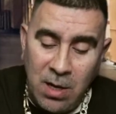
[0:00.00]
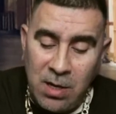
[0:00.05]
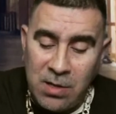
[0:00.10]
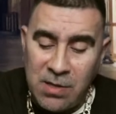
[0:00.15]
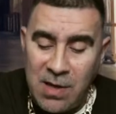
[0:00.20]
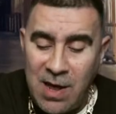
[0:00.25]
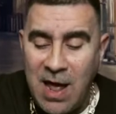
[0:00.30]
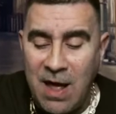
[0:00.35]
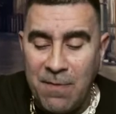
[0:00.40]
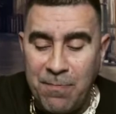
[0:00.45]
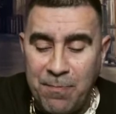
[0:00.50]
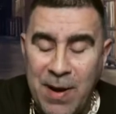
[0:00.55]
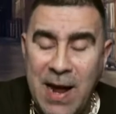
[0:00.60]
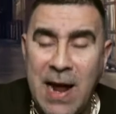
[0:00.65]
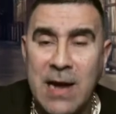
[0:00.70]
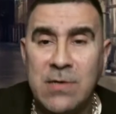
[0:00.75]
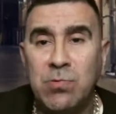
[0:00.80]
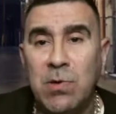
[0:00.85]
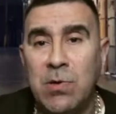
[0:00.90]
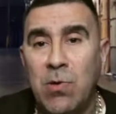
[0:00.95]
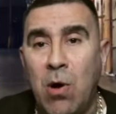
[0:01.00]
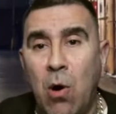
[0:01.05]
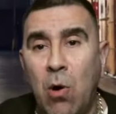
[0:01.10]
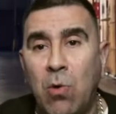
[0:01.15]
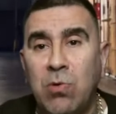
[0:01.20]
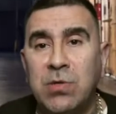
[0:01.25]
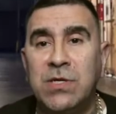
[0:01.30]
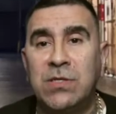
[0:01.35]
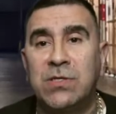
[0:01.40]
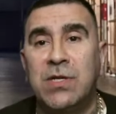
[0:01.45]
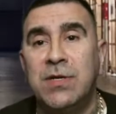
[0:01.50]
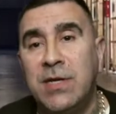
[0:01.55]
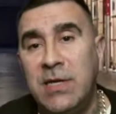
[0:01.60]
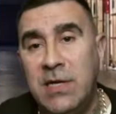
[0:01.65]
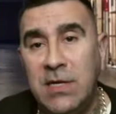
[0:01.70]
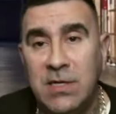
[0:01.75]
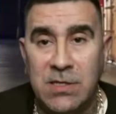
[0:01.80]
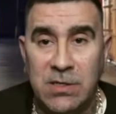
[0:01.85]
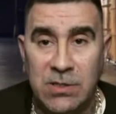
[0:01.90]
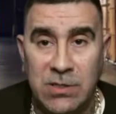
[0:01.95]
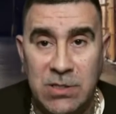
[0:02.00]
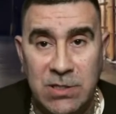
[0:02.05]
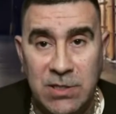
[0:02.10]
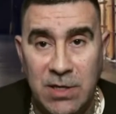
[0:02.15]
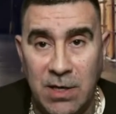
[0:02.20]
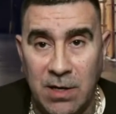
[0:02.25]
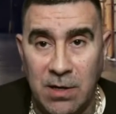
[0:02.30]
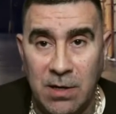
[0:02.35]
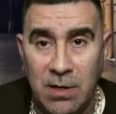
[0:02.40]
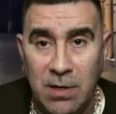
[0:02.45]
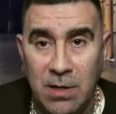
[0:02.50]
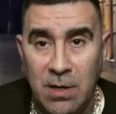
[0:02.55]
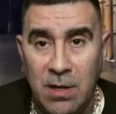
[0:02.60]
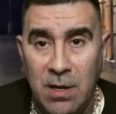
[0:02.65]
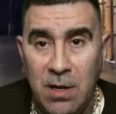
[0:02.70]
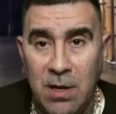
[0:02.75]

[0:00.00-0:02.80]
They had pants with holes at the knees and shit.